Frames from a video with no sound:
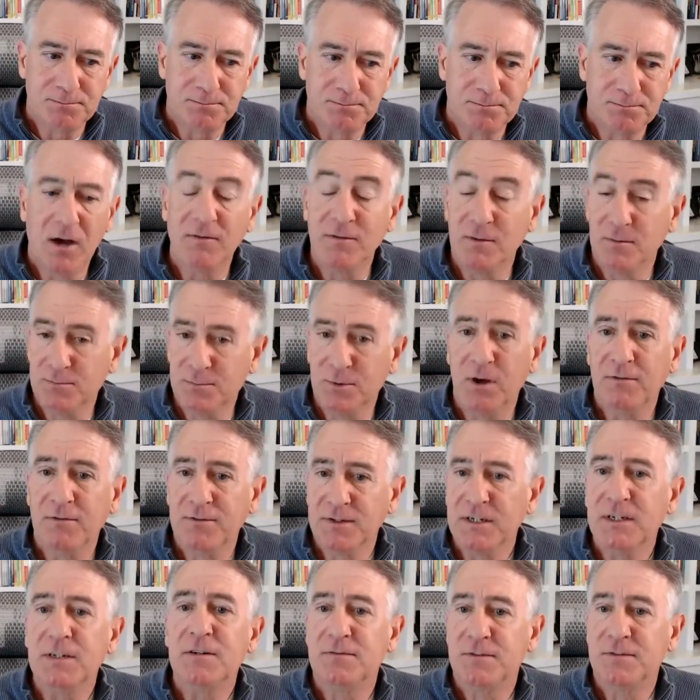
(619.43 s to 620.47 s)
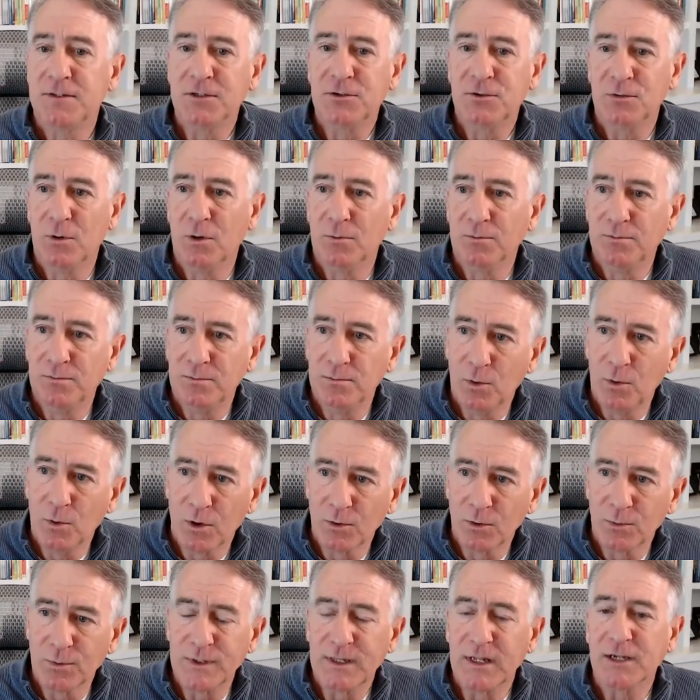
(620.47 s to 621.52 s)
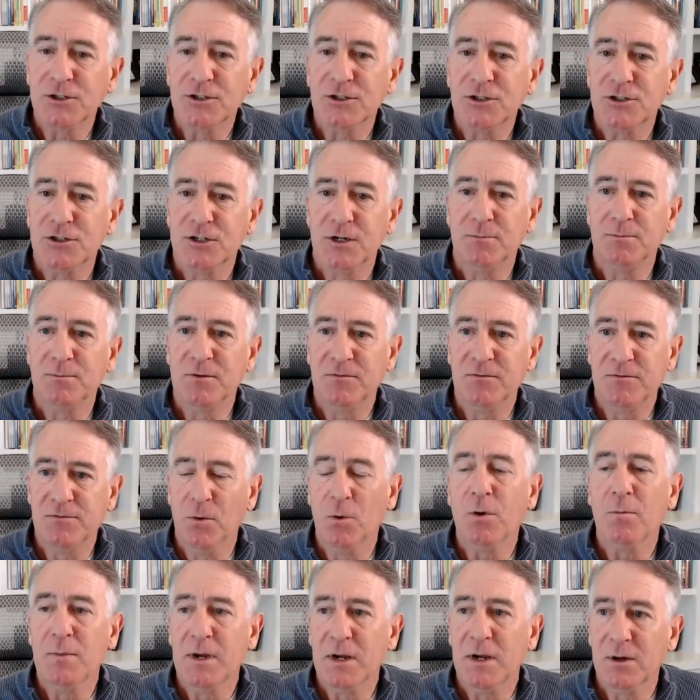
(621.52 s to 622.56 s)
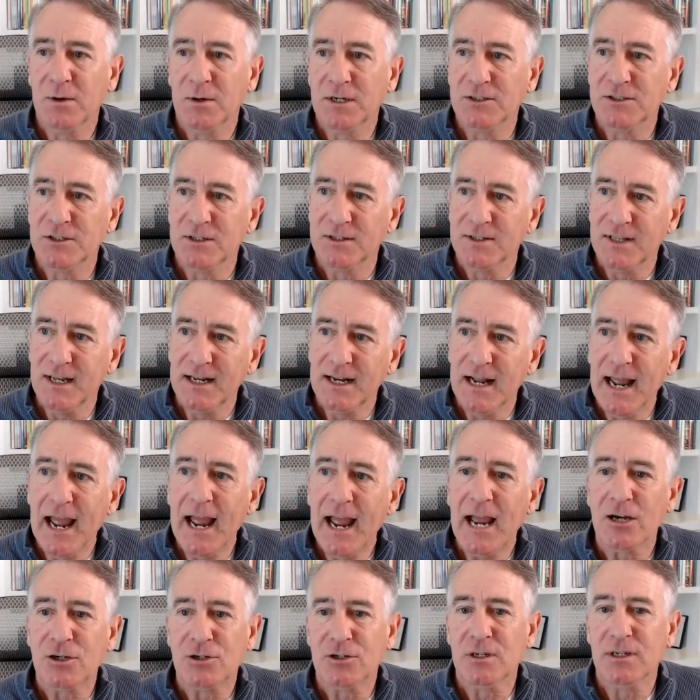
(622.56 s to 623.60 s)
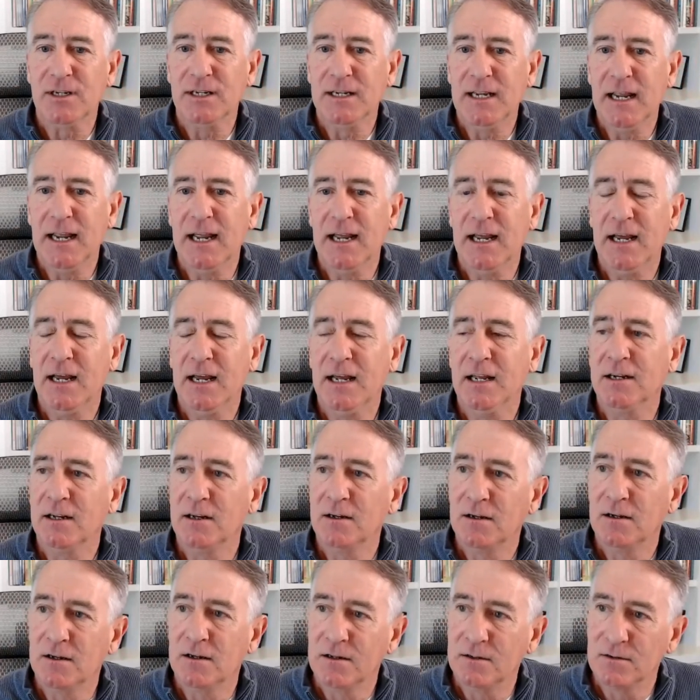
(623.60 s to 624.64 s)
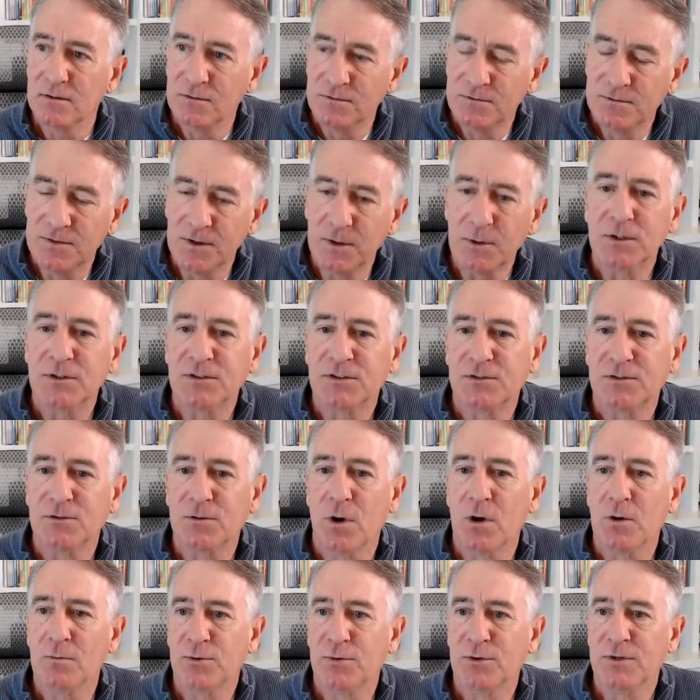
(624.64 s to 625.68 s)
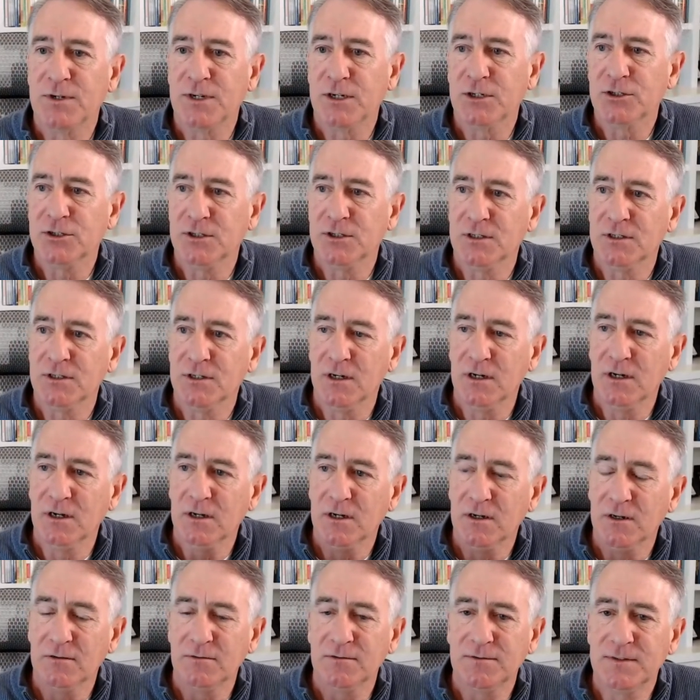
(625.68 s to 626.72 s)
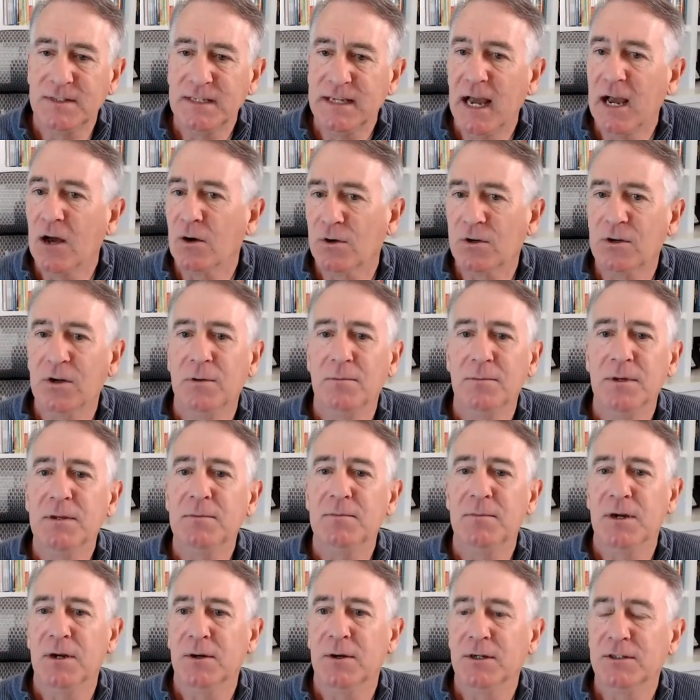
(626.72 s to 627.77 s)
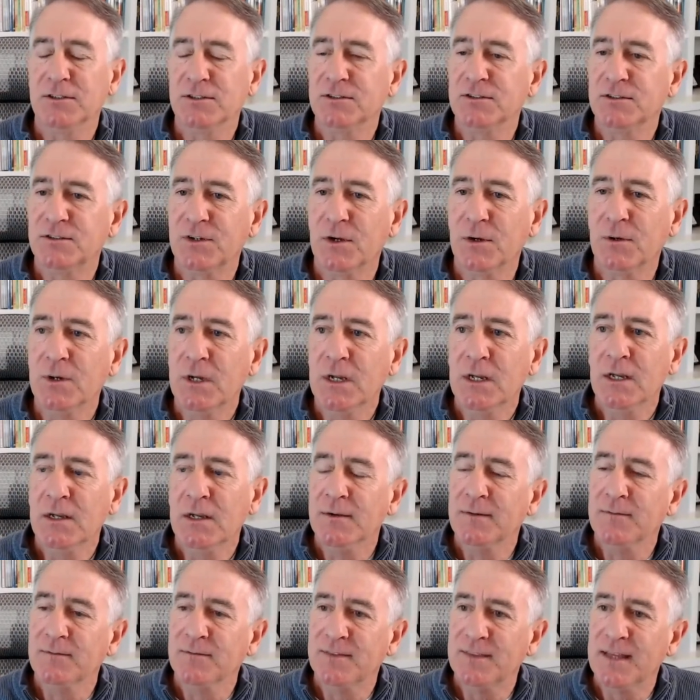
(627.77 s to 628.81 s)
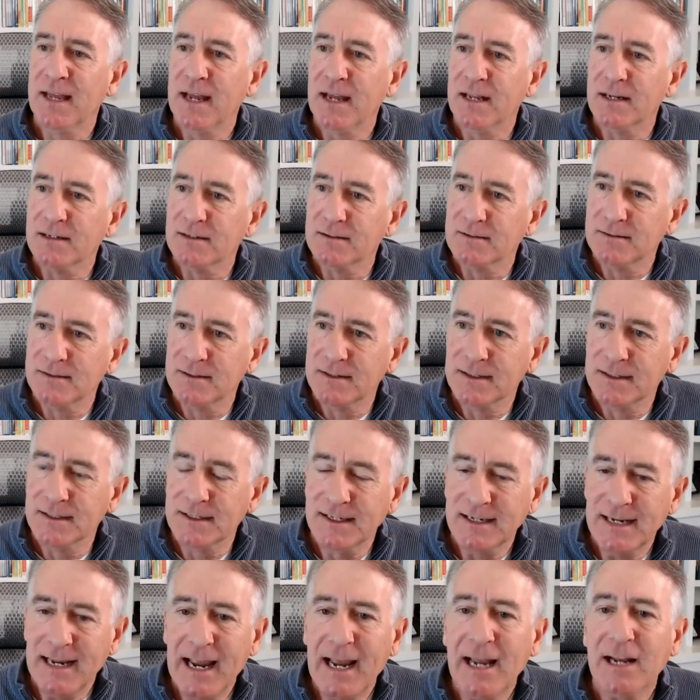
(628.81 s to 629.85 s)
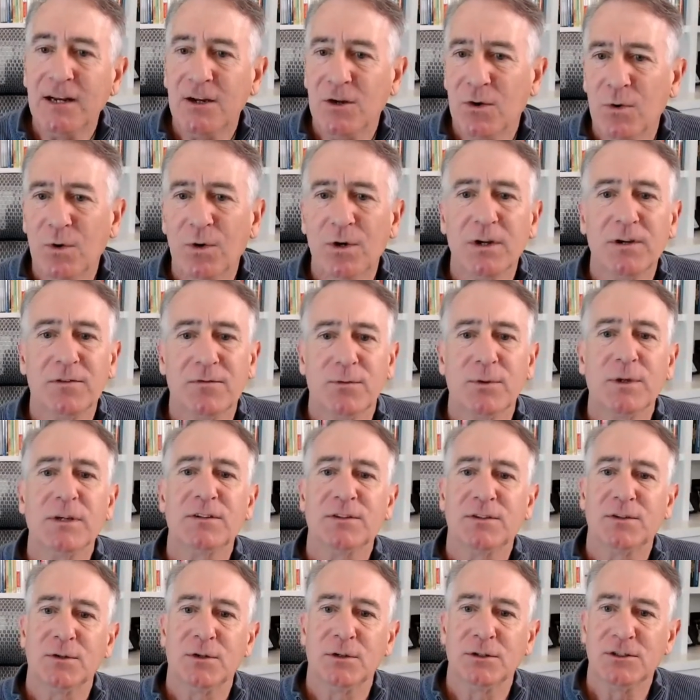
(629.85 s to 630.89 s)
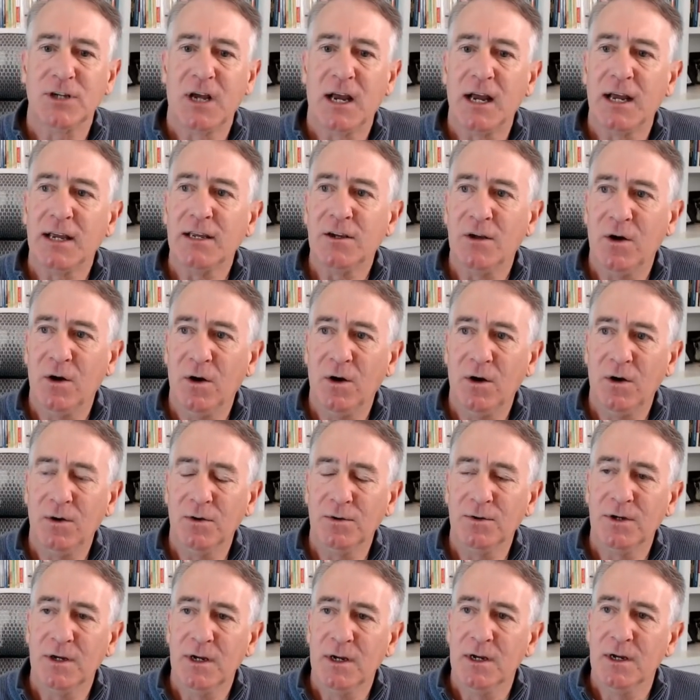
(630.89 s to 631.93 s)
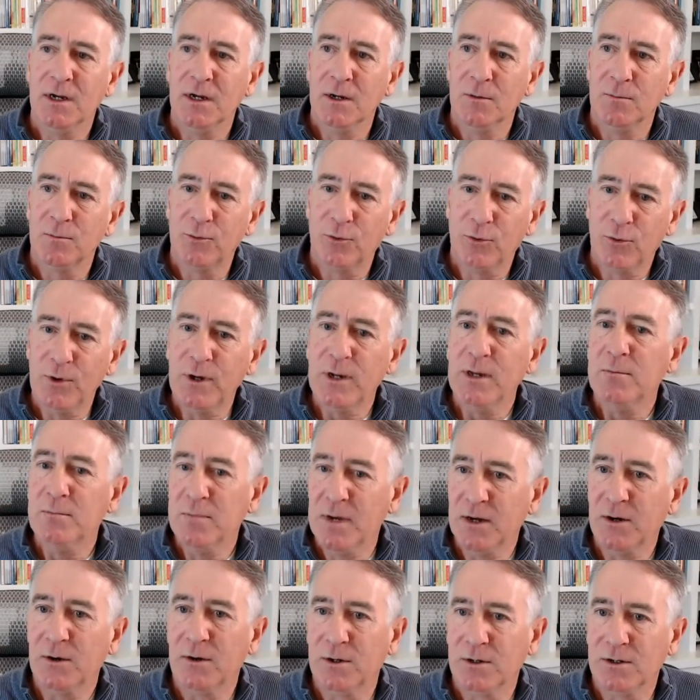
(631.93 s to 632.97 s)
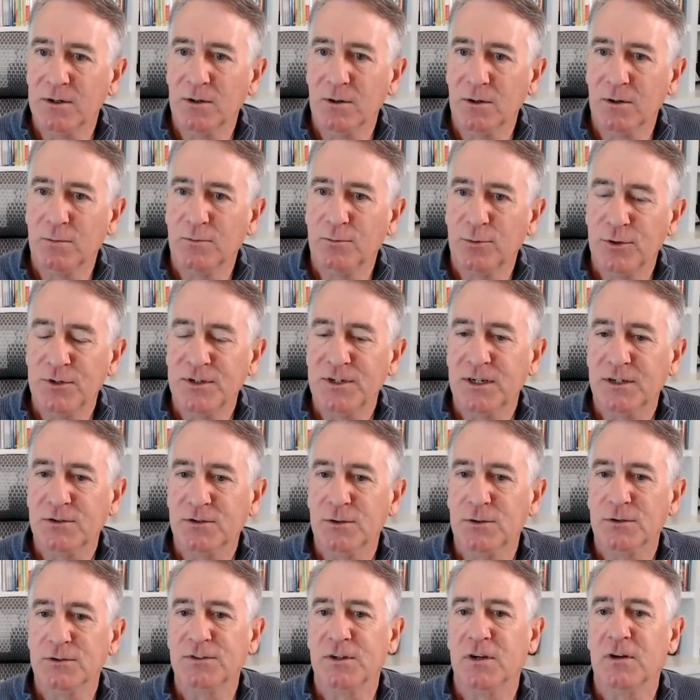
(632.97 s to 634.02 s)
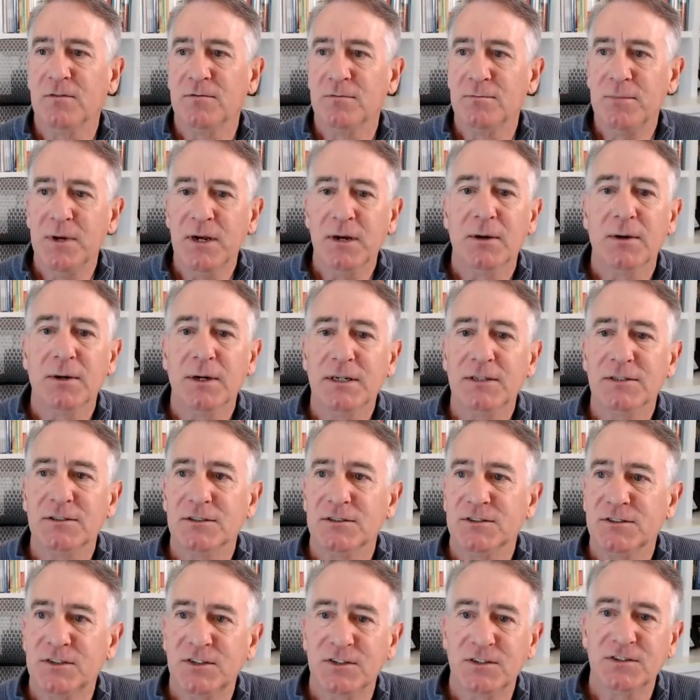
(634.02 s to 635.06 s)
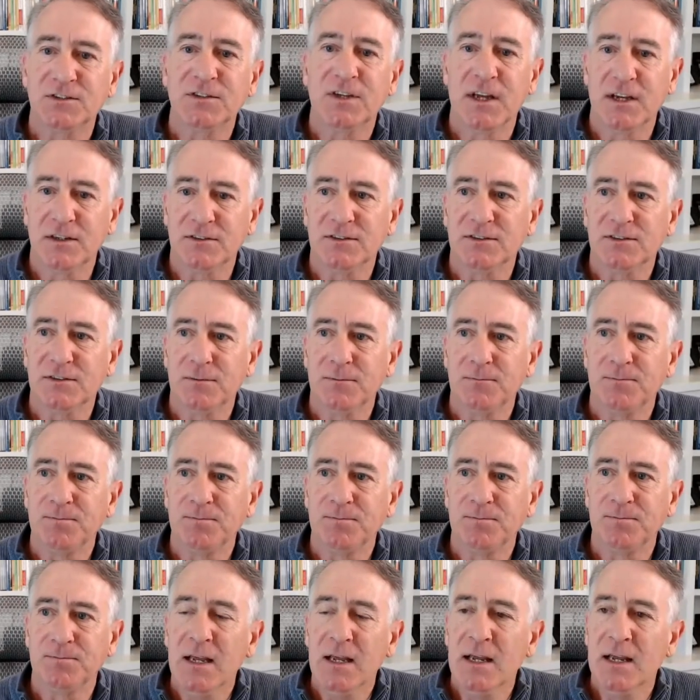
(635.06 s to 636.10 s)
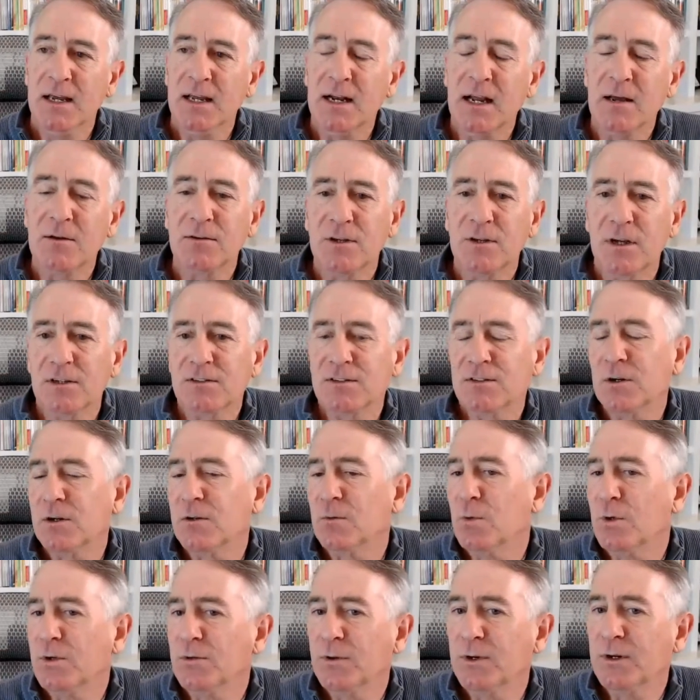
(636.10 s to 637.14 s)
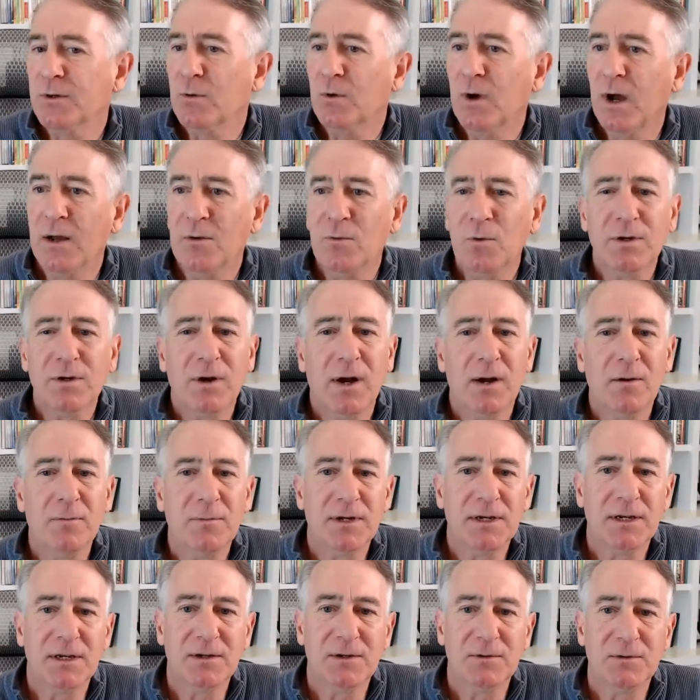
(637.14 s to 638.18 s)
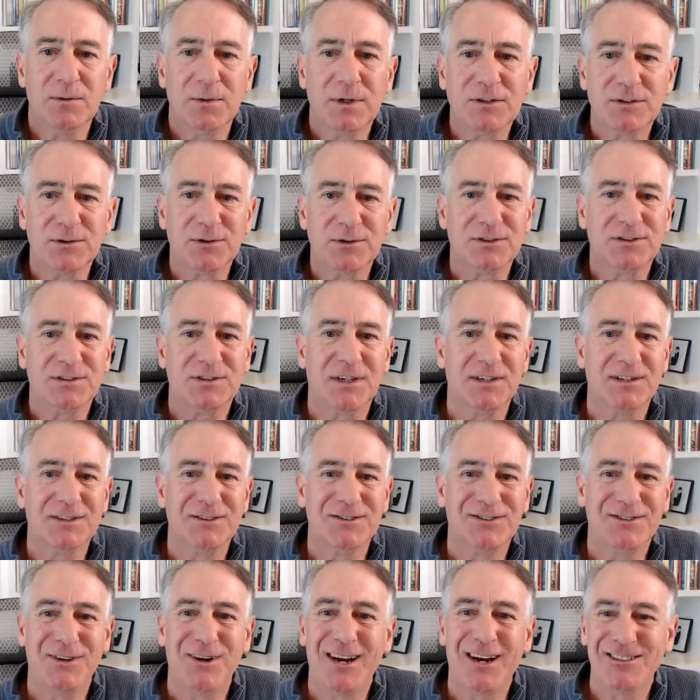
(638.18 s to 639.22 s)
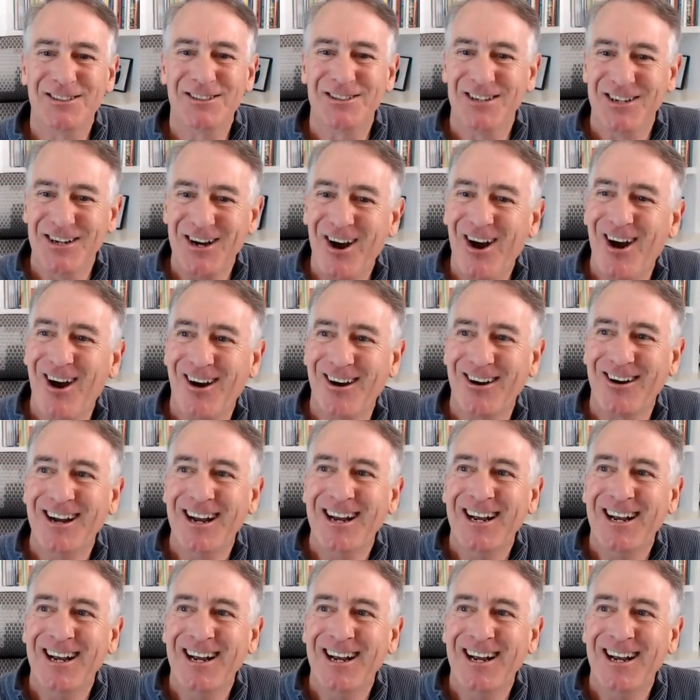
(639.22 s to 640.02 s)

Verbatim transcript: of an individual or a relationship before marriage that actually had very strong prediction of the outcome in marriage. And so that category of research I called premarital predictors of marriage success. Yeah. And I started wondering, well, I wonder how many research studies there actually are.